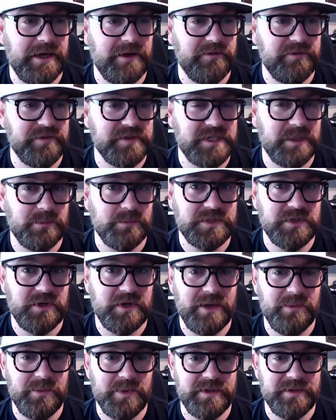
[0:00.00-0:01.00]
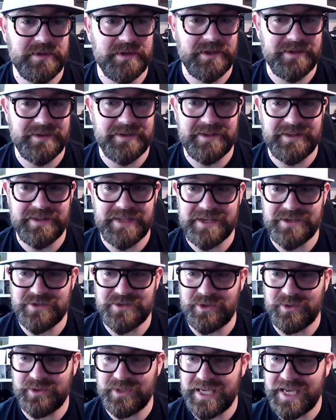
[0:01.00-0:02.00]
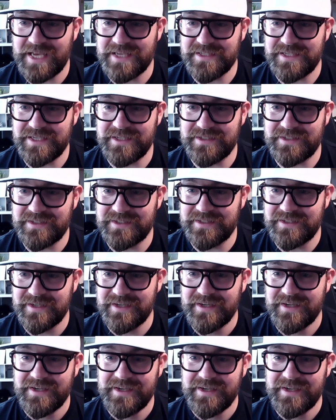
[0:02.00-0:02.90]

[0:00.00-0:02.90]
for some time, and that certainly has its